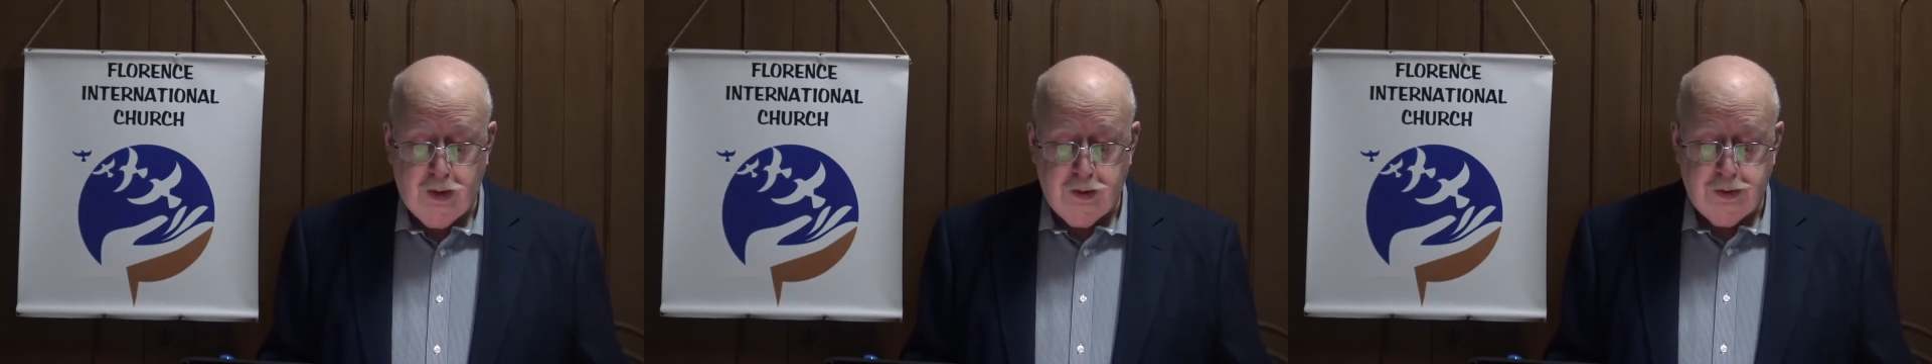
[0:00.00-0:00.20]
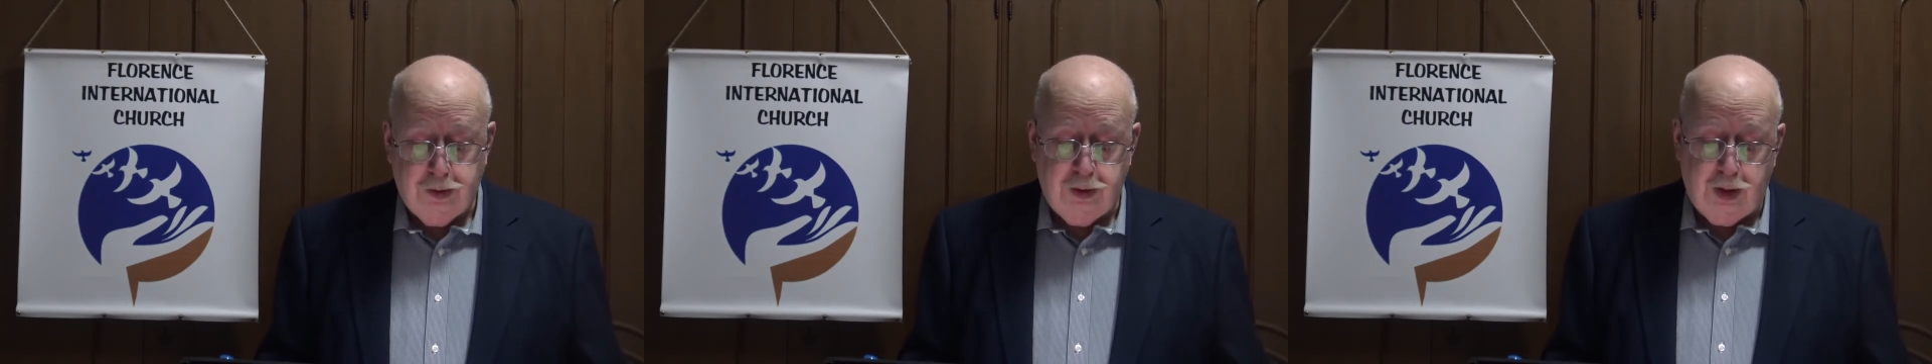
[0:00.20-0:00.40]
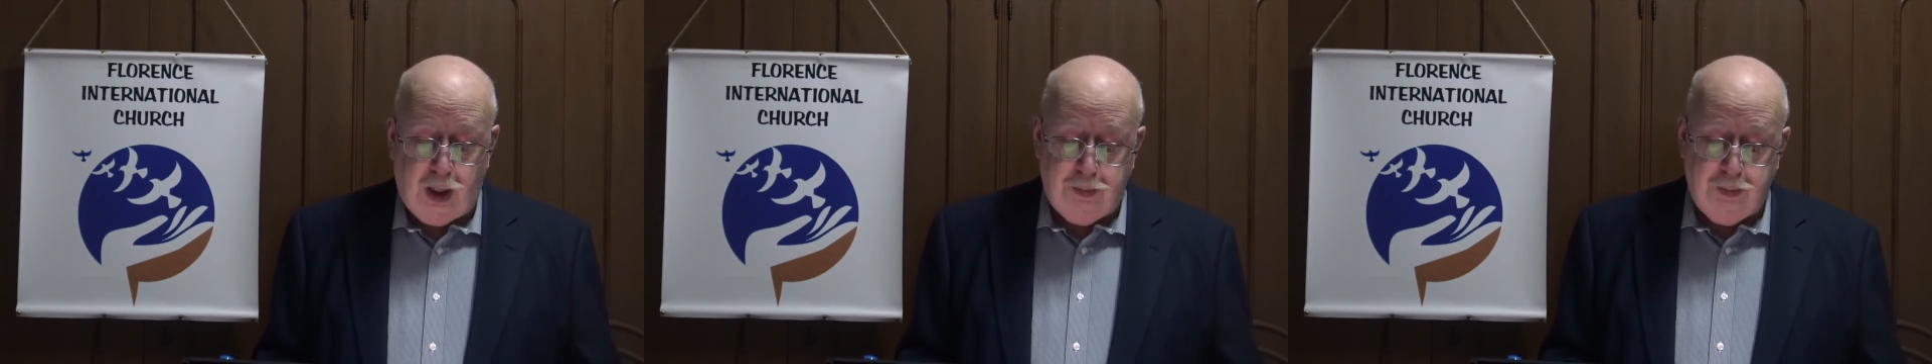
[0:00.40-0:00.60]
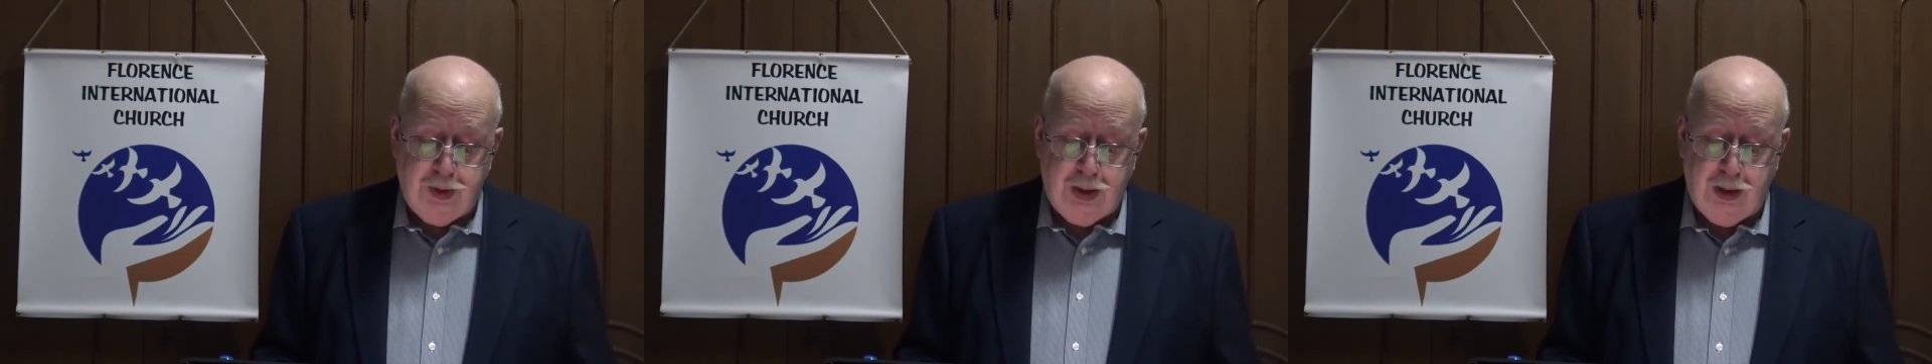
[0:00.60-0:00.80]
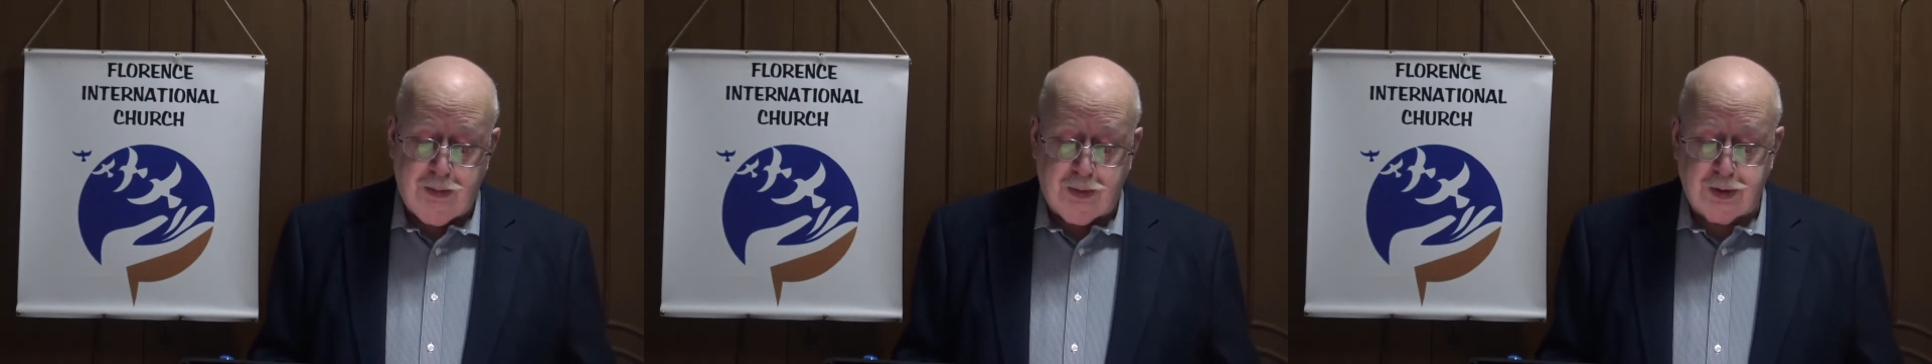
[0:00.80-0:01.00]
To not
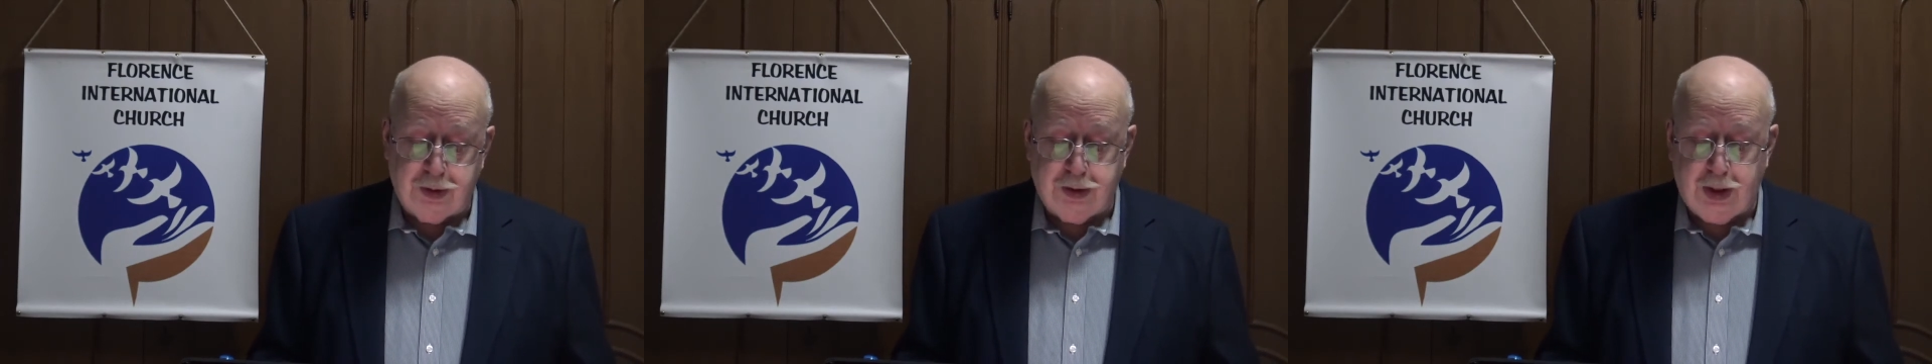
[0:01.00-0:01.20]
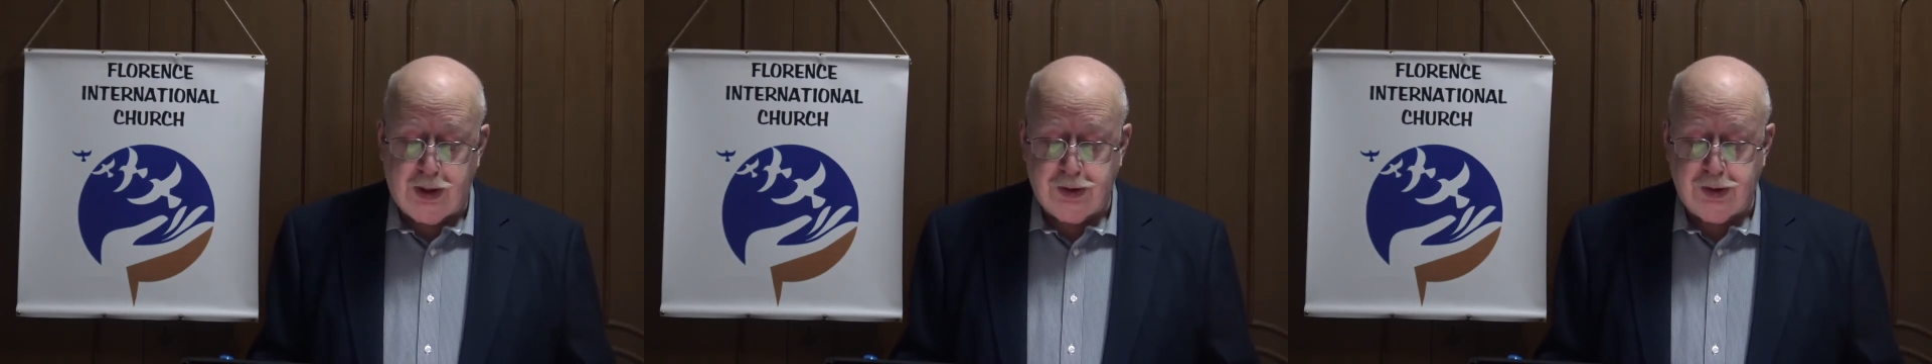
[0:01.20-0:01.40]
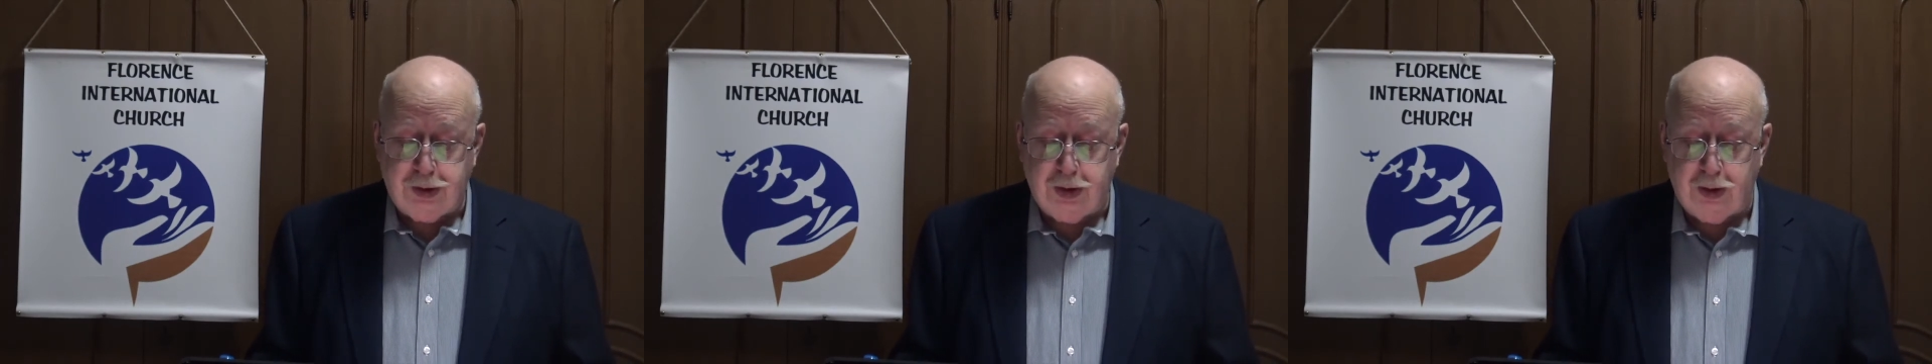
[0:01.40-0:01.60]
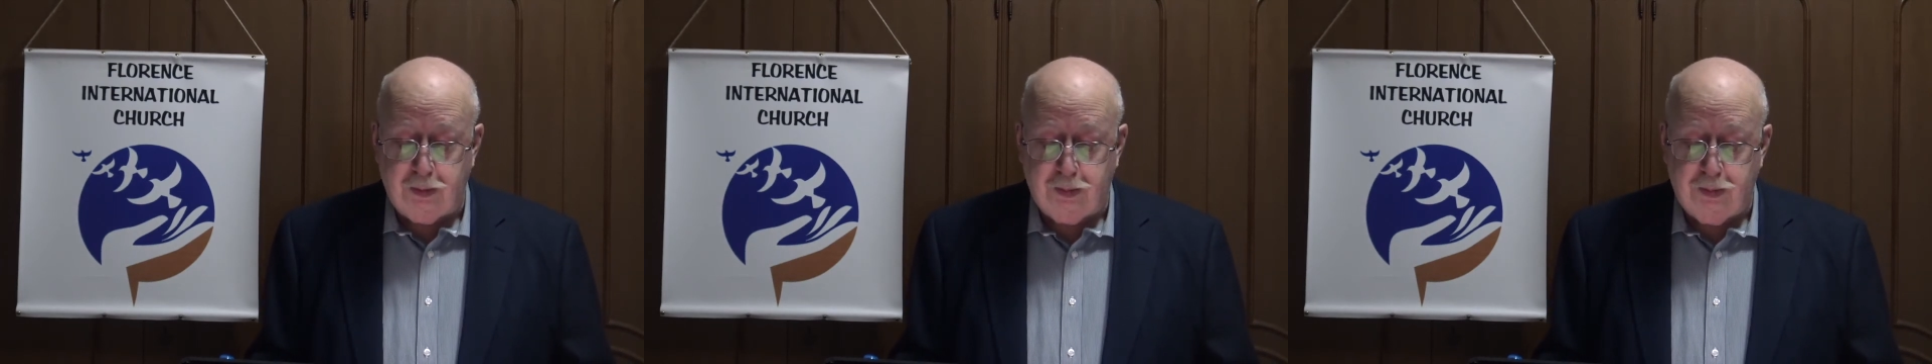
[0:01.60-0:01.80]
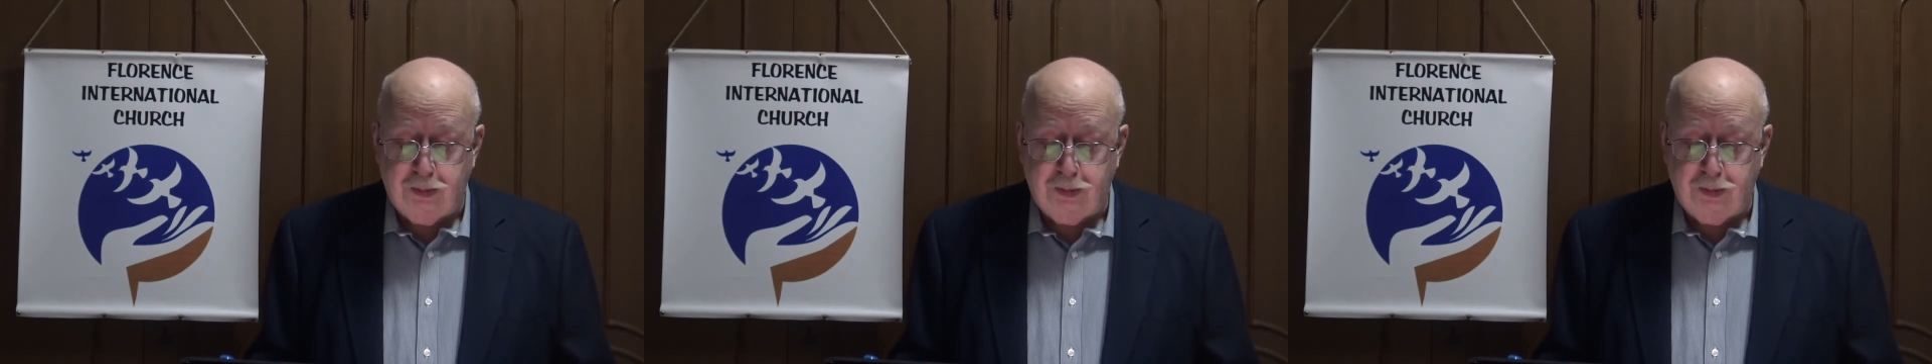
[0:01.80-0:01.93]
be able to touch them,